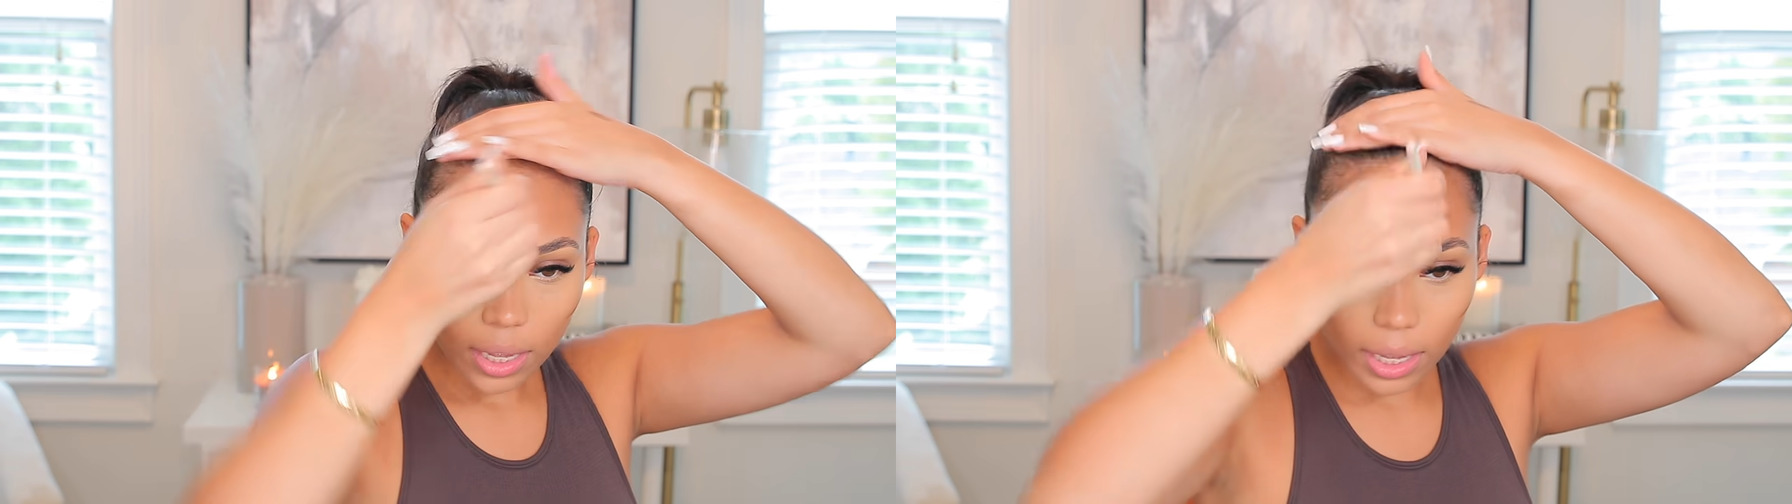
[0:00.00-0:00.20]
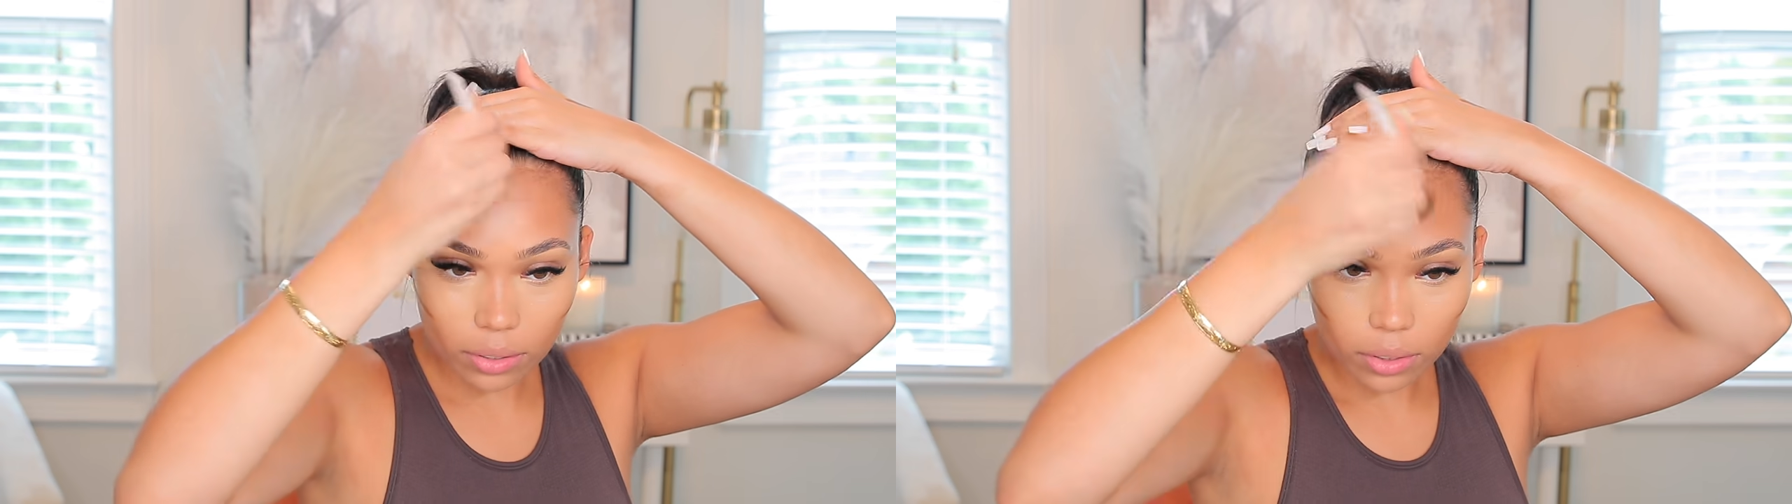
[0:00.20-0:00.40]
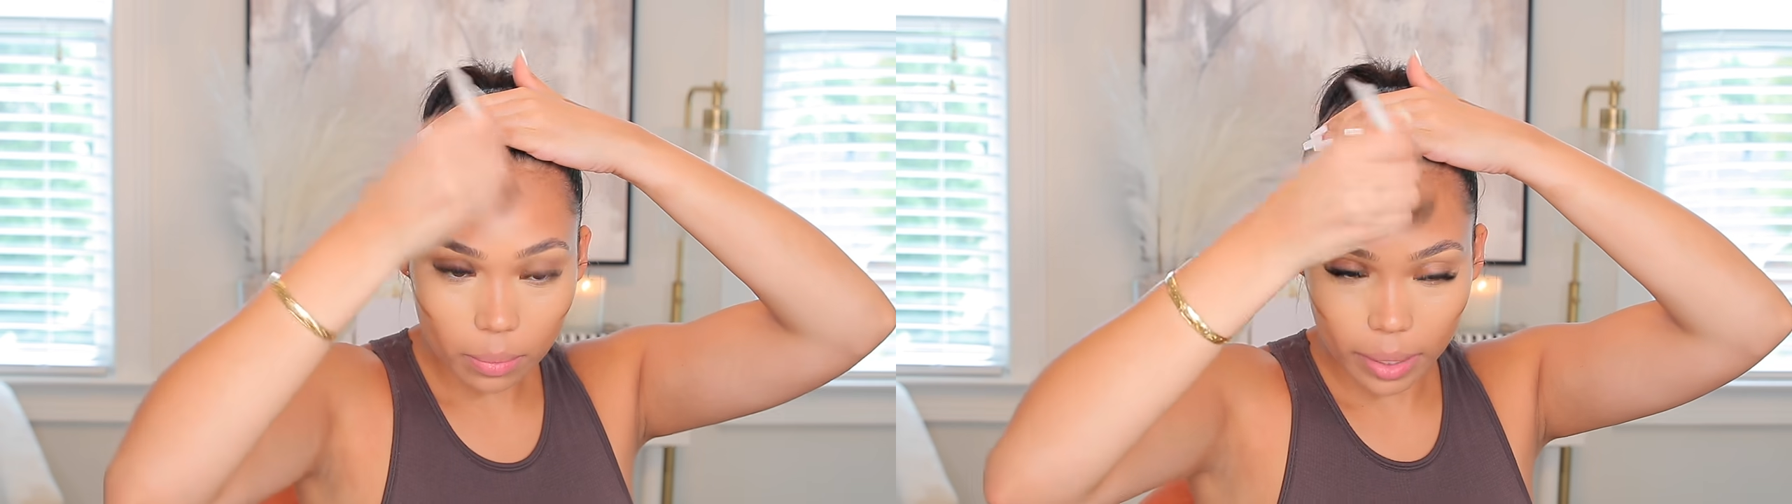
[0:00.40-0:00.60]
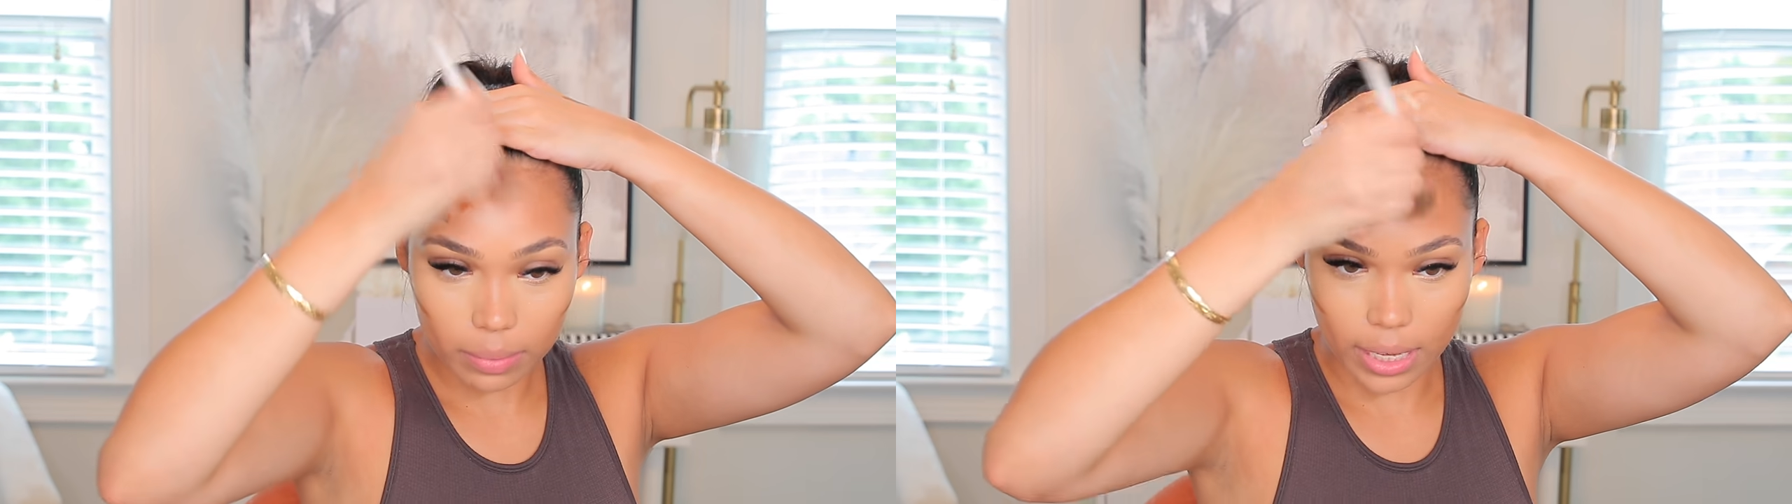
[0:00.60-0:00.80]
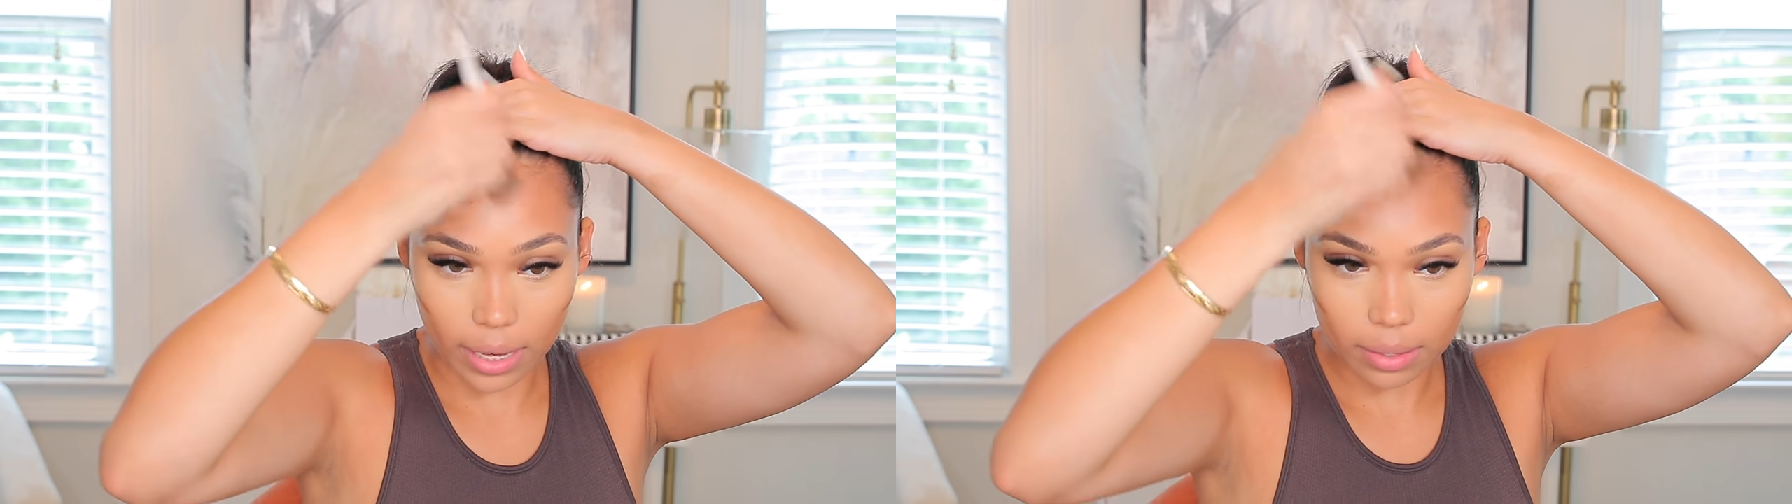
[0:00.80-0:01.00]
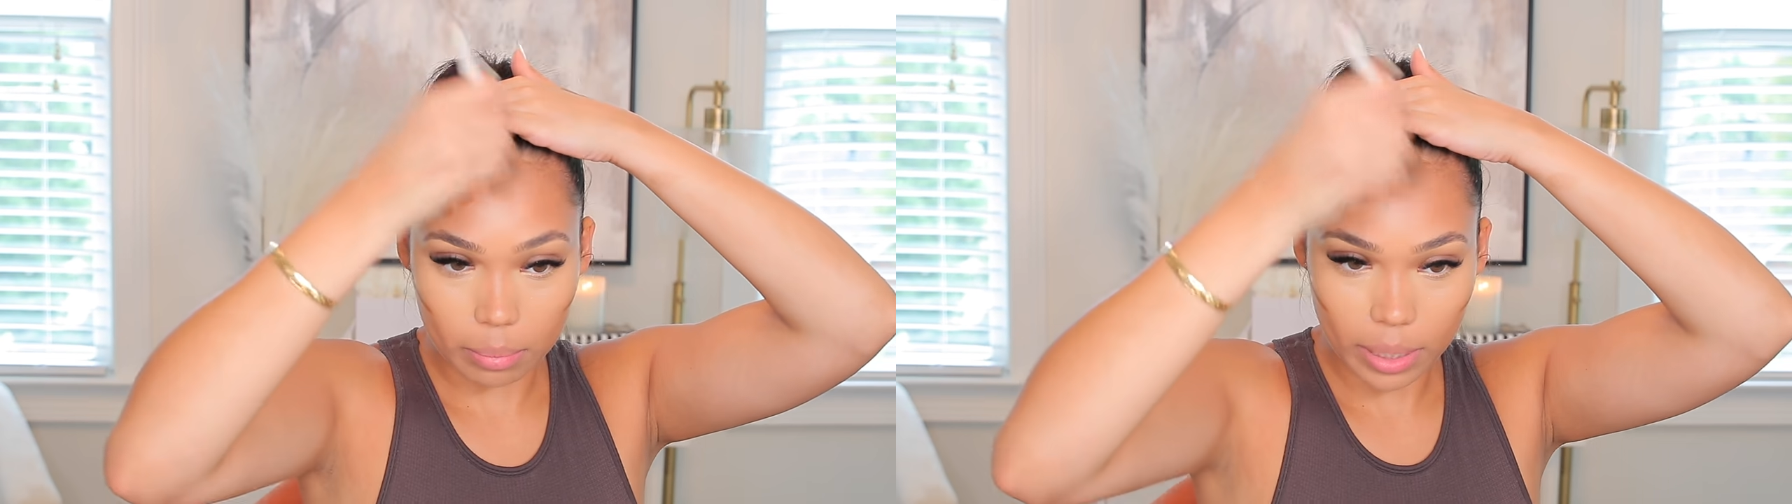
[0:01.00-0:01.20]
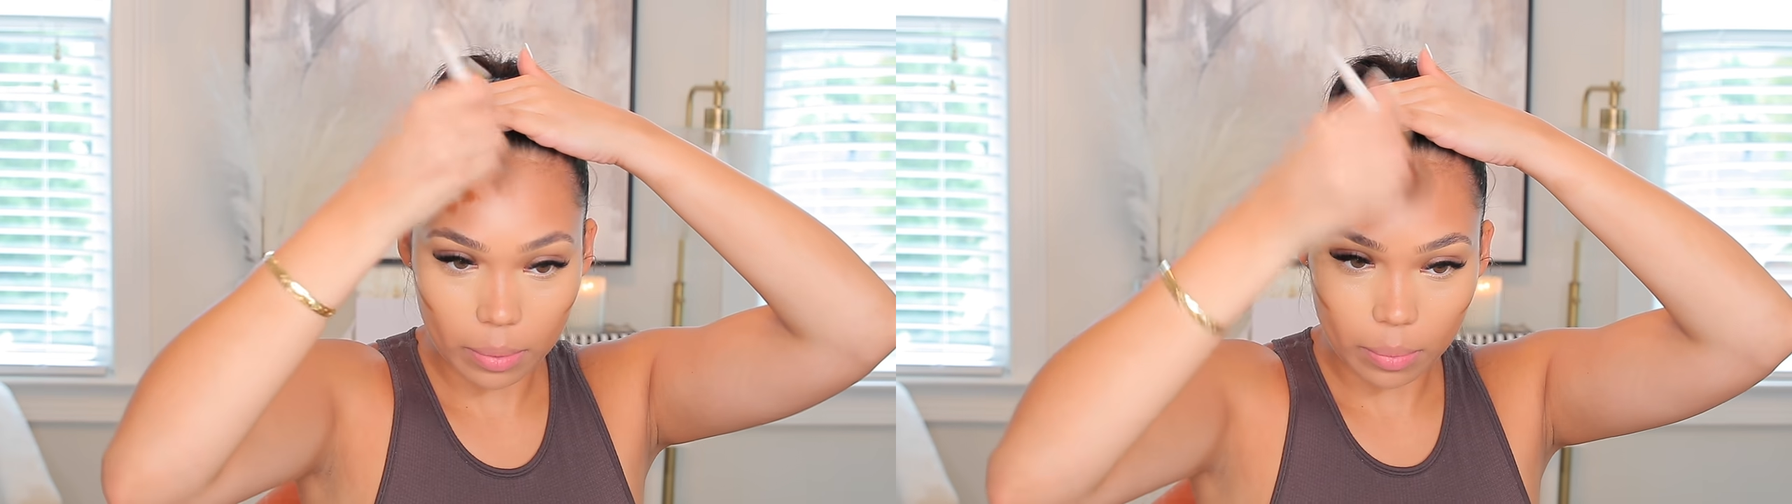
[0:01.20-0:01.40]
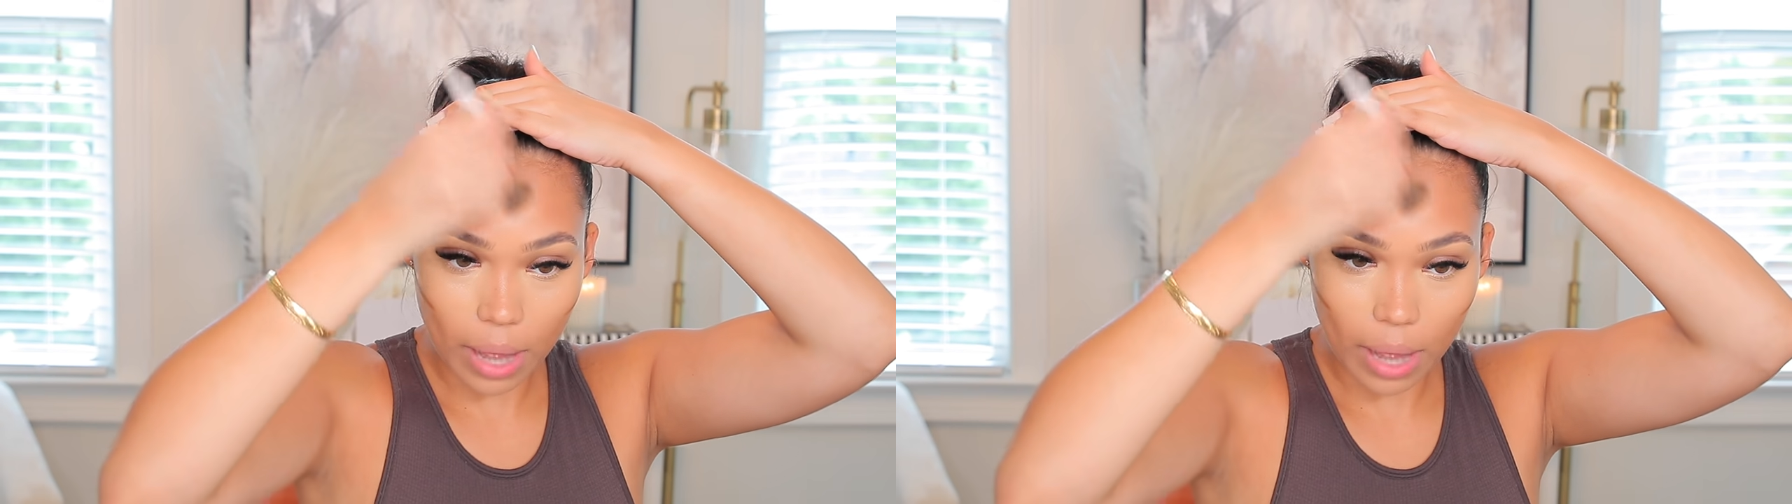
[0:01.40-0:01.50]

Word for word: I don't know where I was at, but